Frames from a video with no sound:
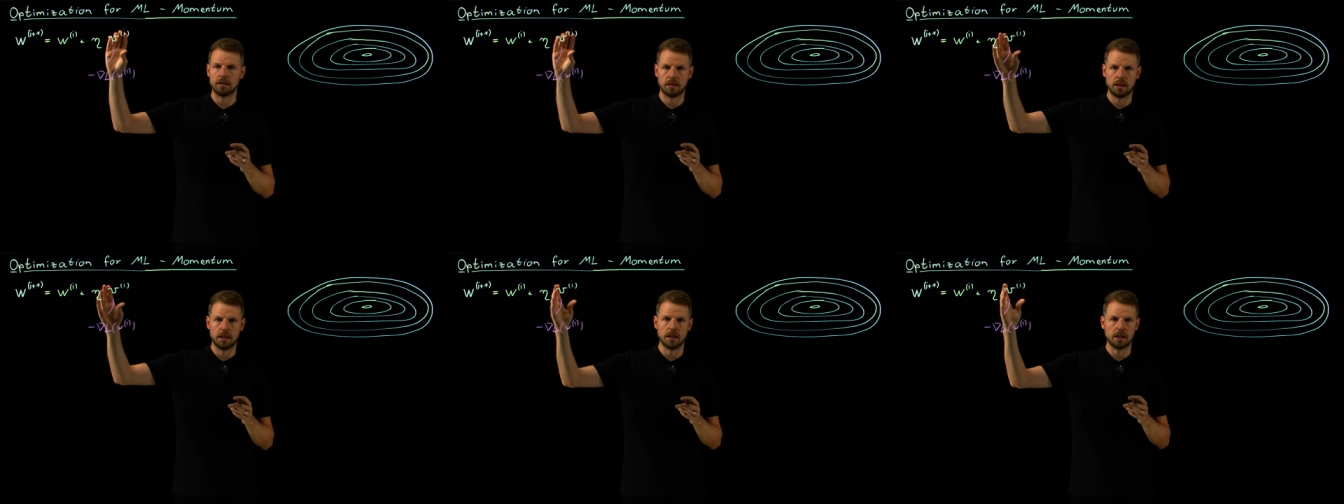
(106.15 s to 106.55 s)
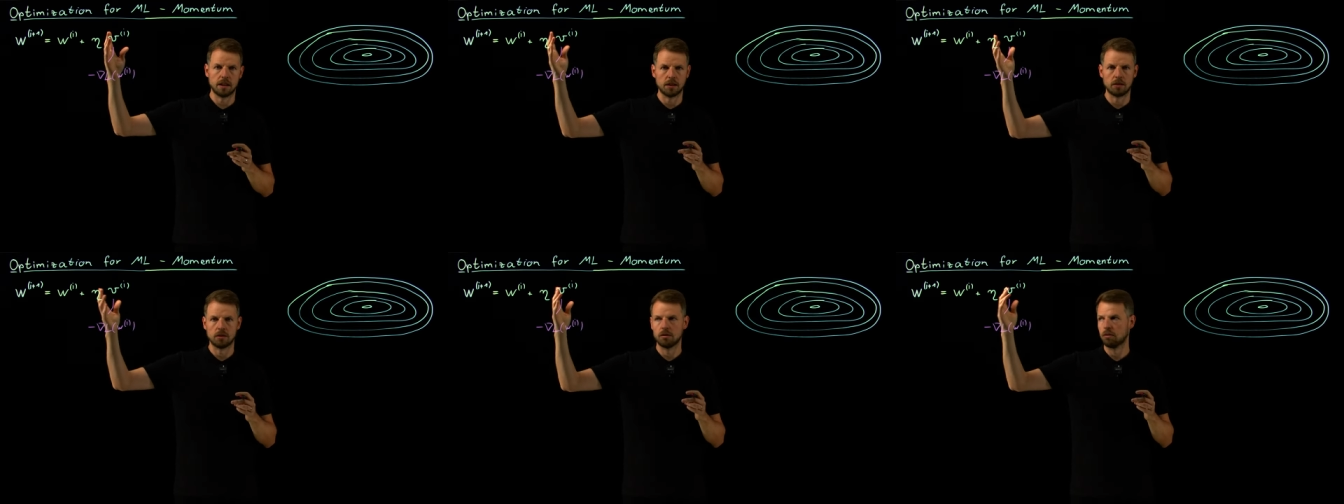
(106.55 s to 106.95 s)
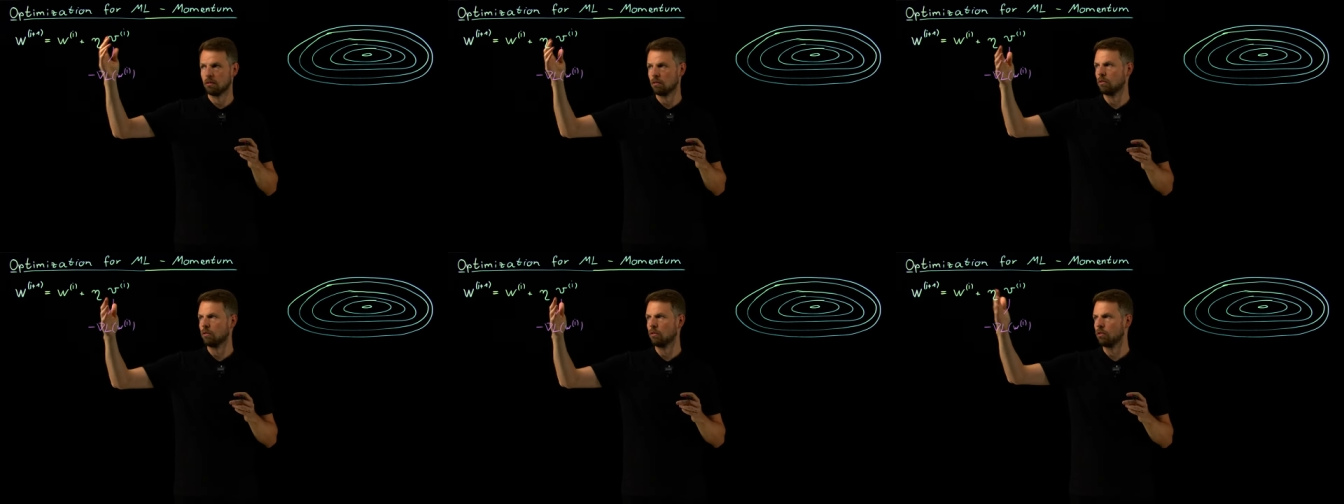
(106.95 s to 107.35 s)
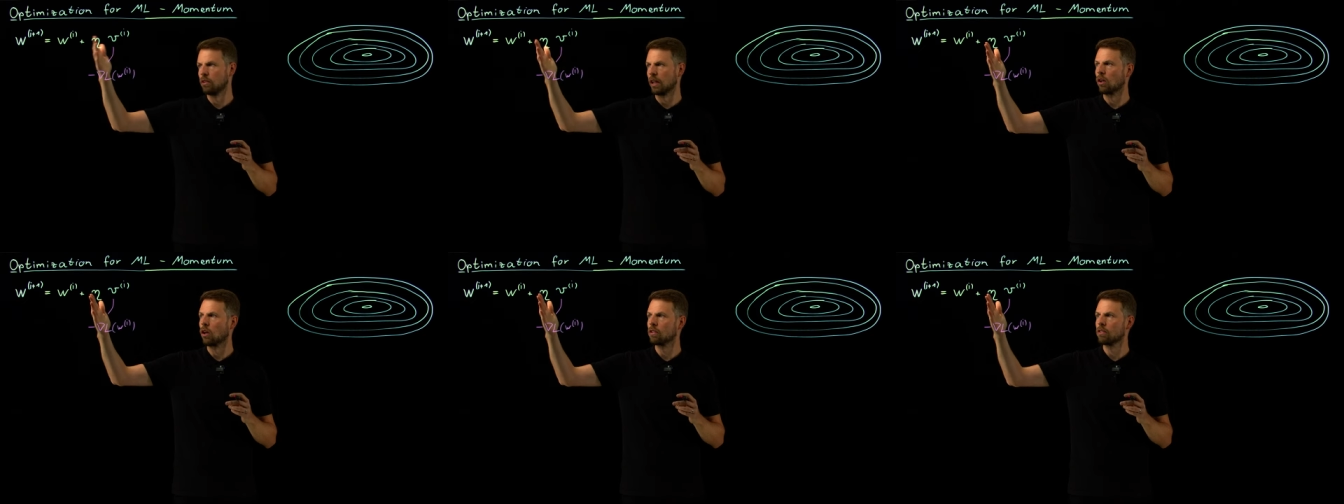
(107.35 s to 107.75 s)
letting it to stay
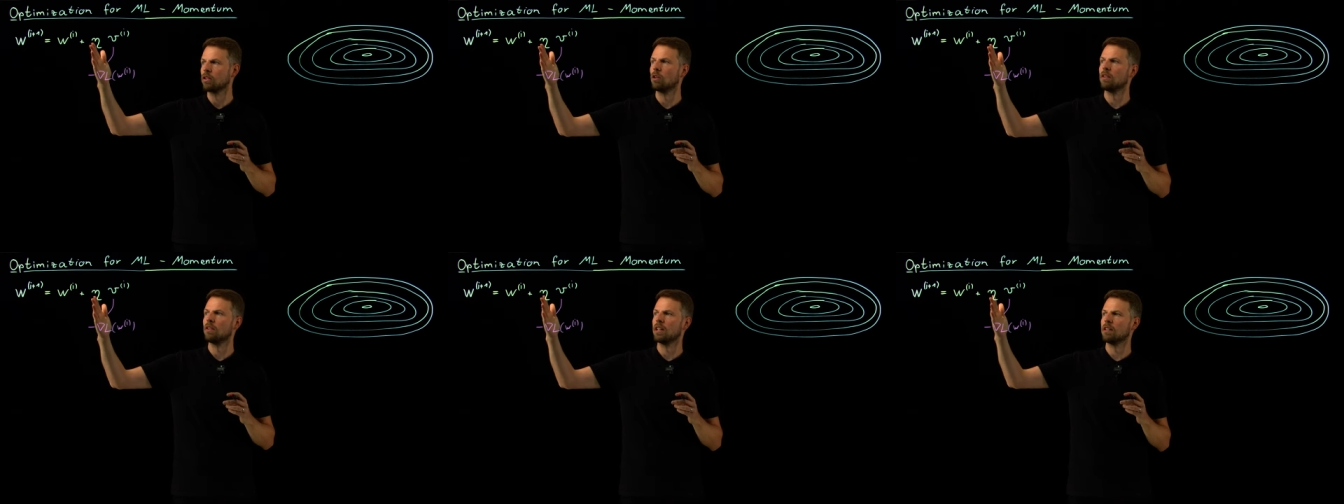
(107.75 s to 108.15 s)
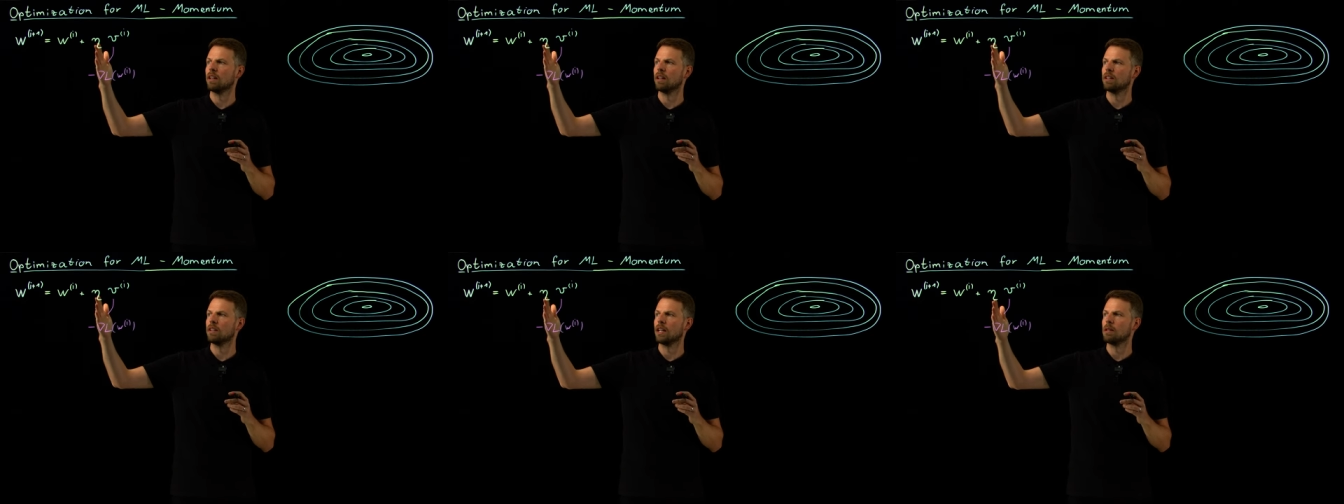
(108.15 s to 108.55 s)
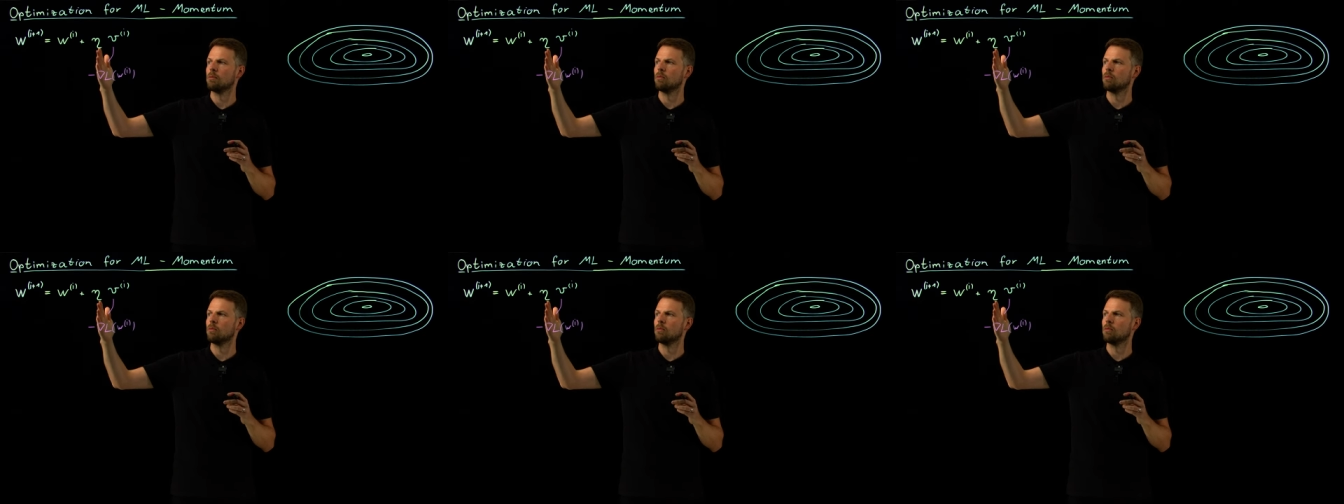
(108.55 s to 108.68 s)
constant over the entire time